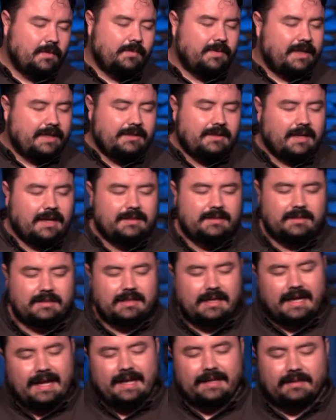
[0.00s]
But
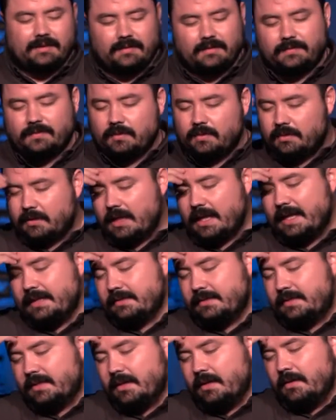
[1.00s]
I acted a fool,
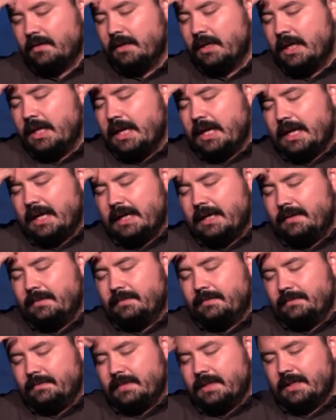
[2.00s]
and so
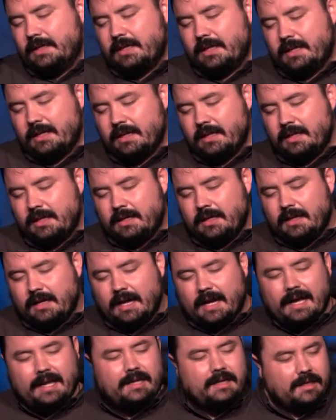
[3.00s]

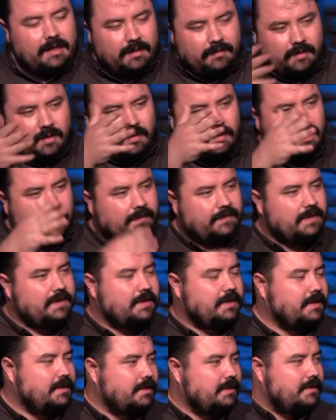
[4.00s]
I ended up going off
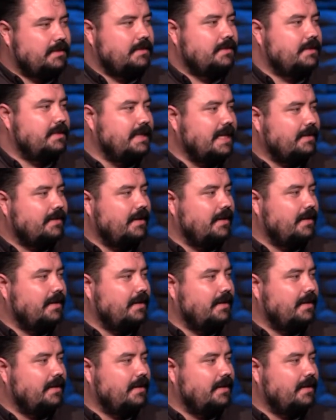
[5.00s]
to South